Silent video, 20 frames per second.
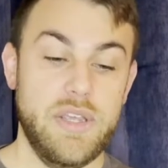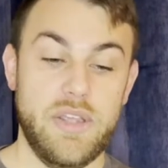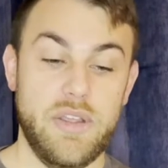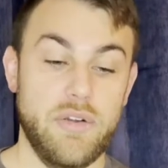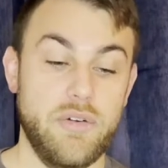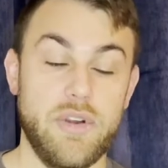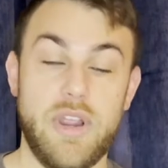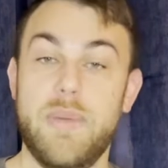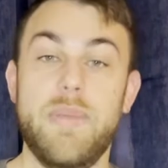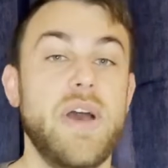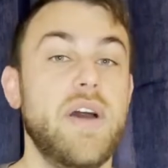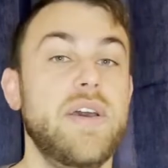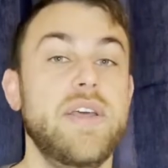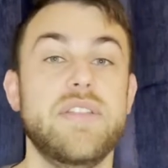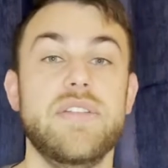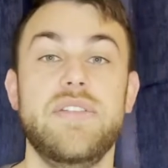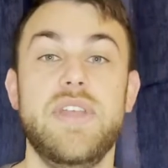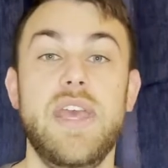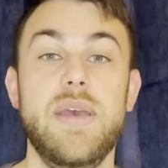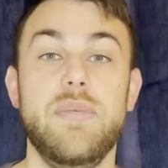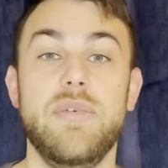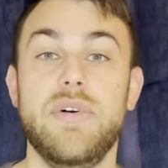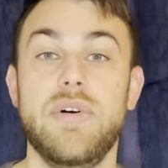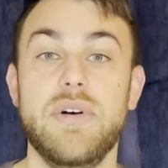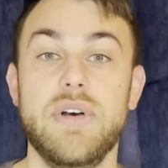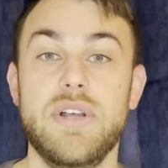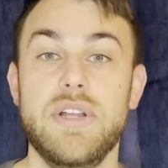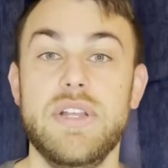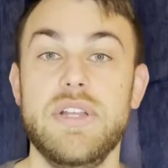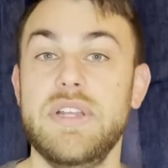Greybough hit the
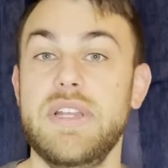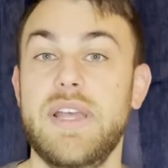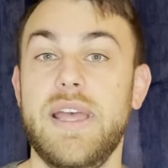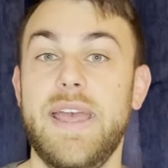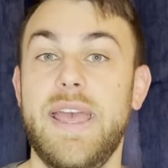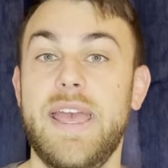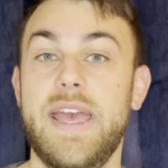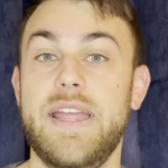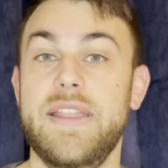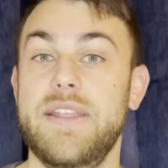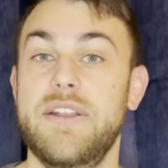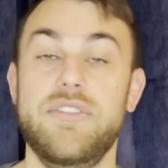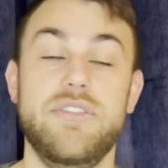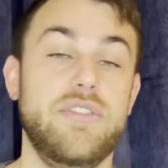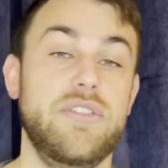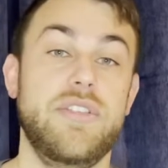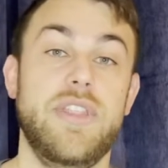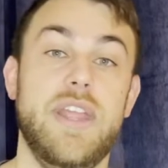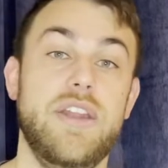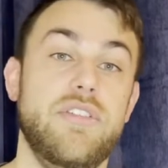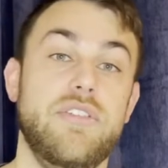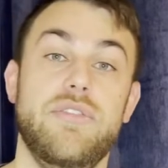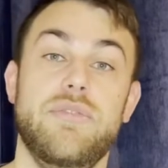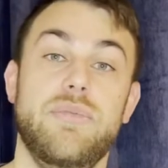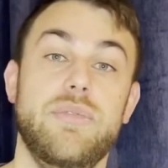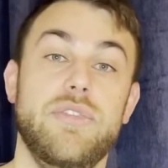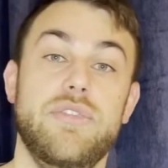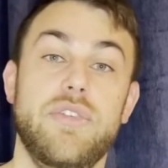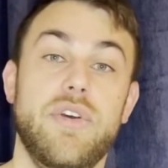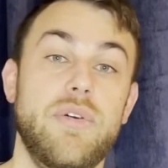table and they just
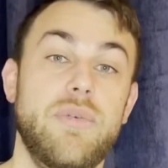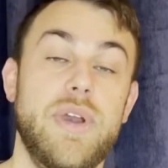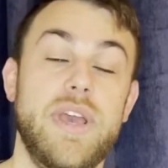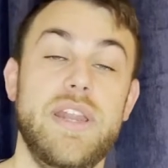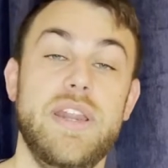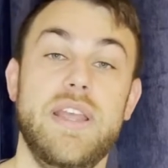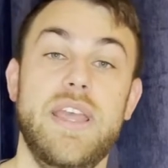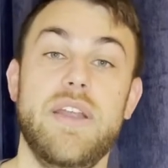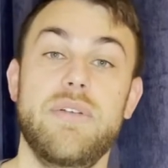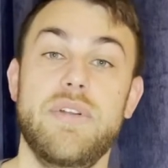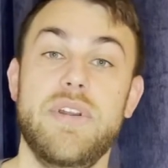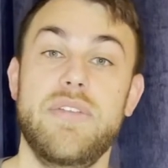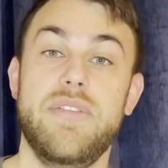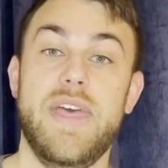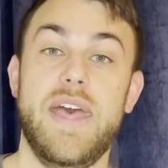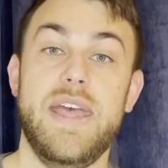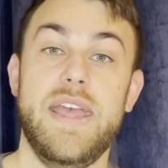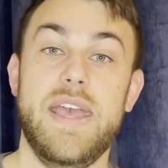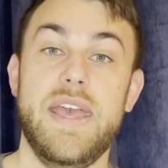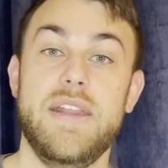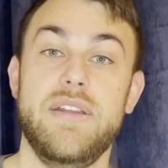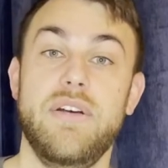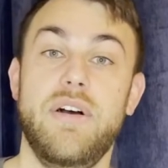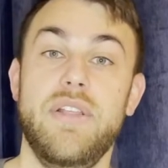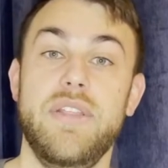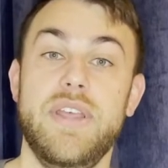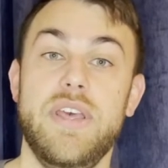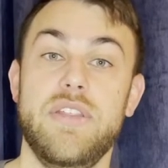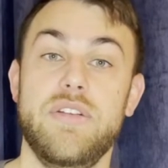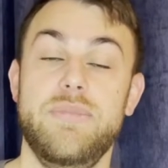was no way to get rid of that and
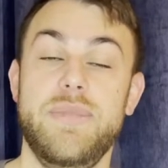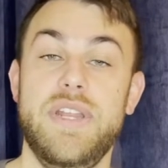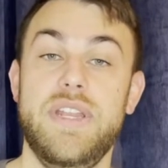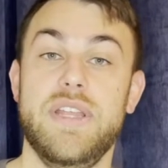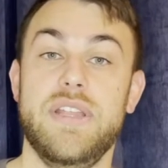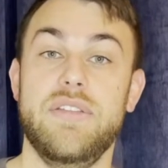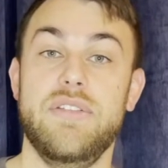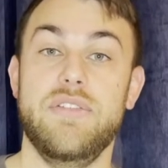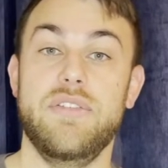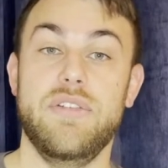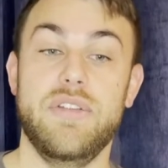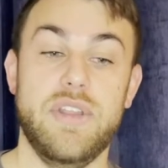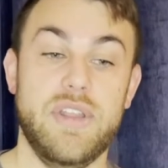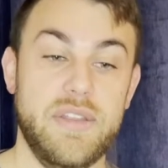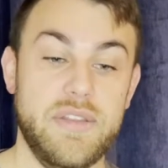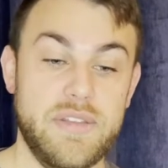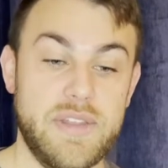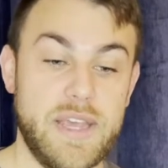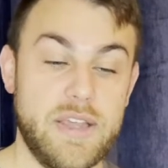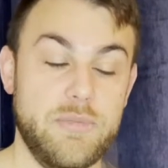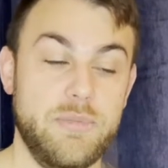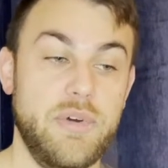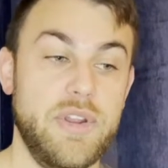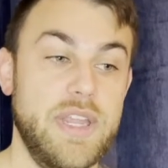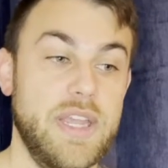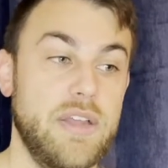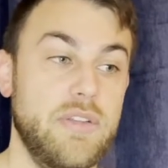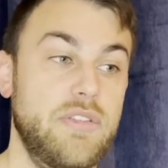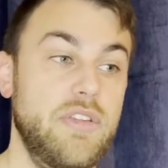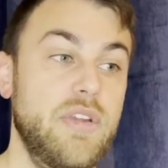all the other minions. The deck's
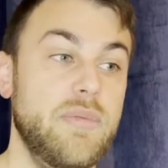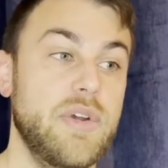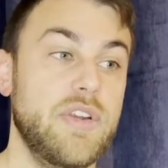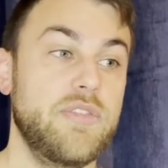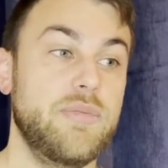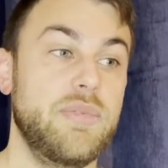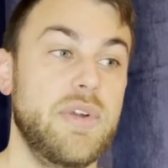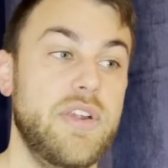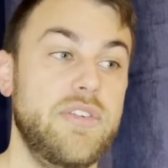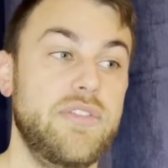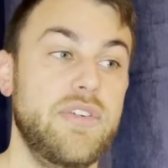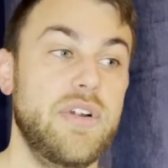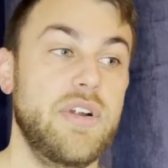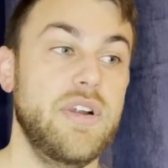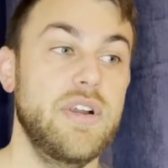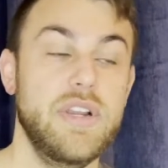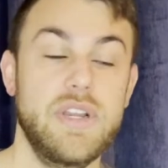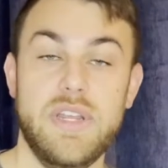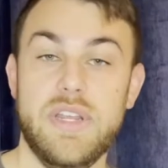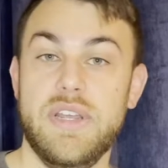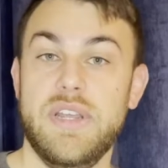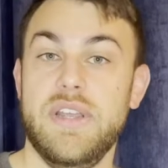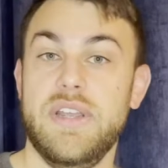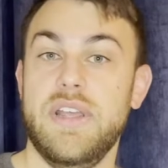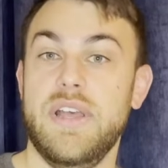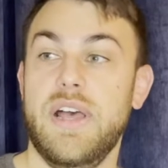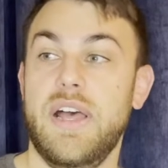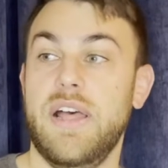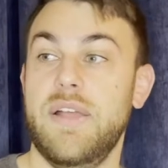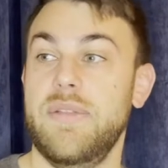putting out too much pressure.
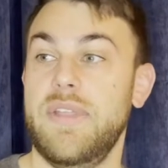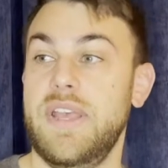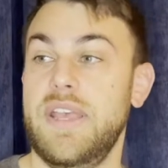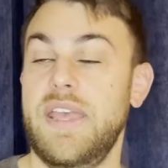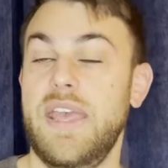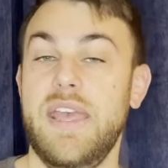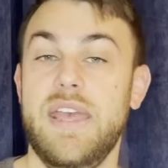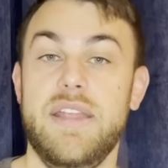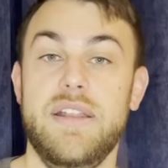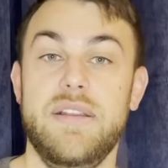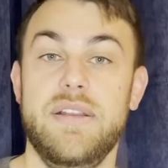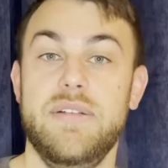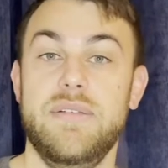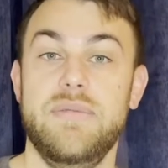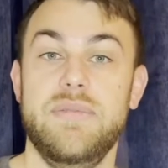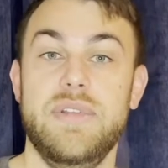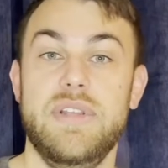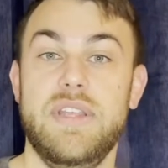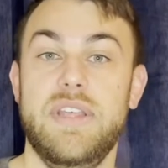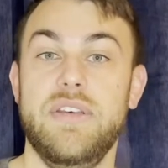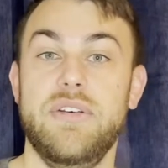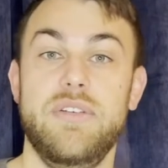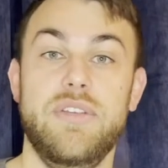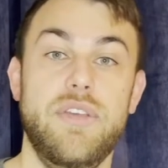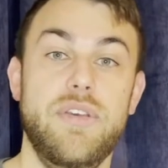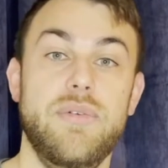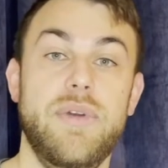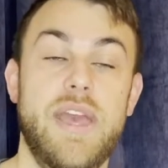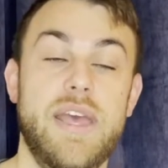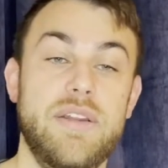They can't kill
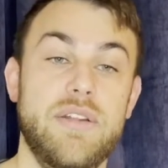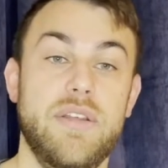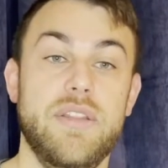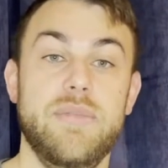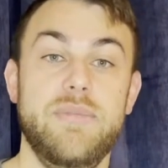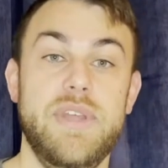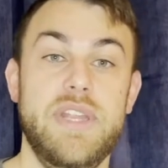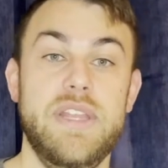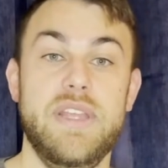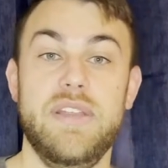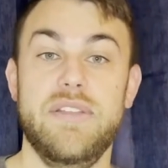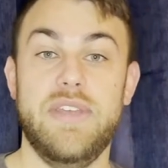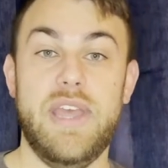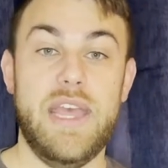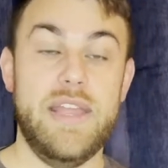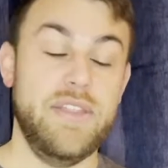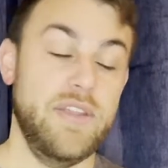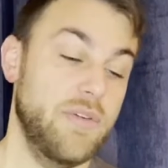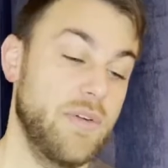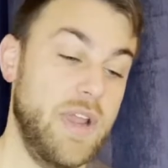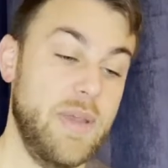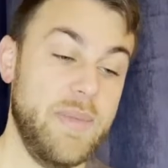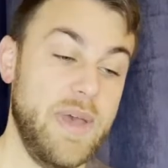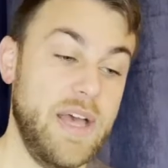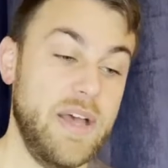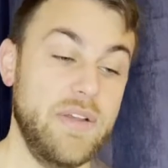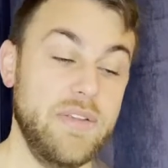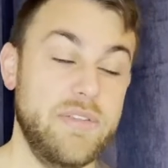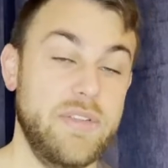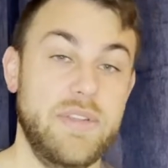you and all the minions and the
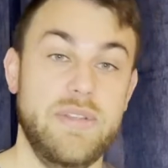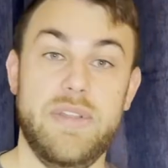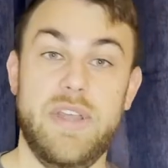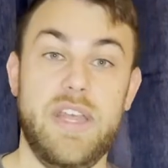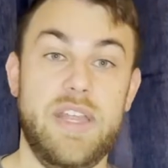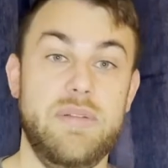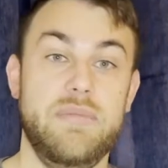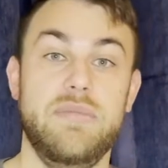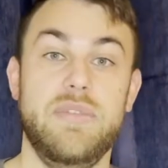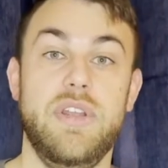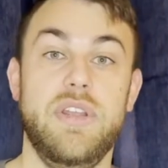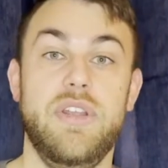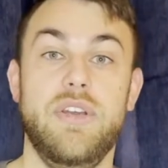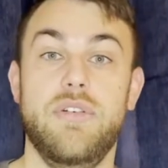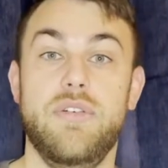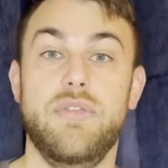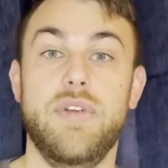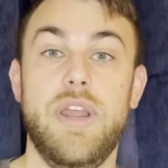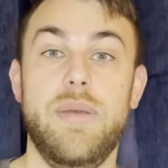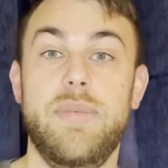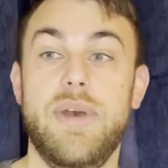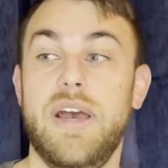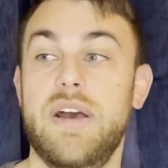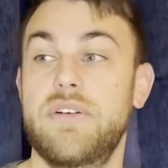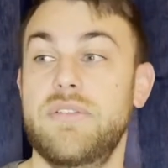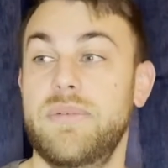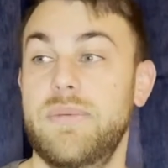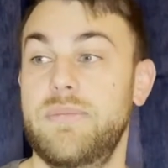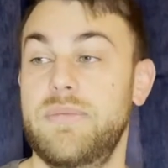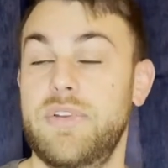Greyboughs, and
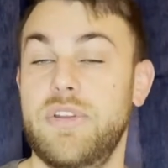Greybough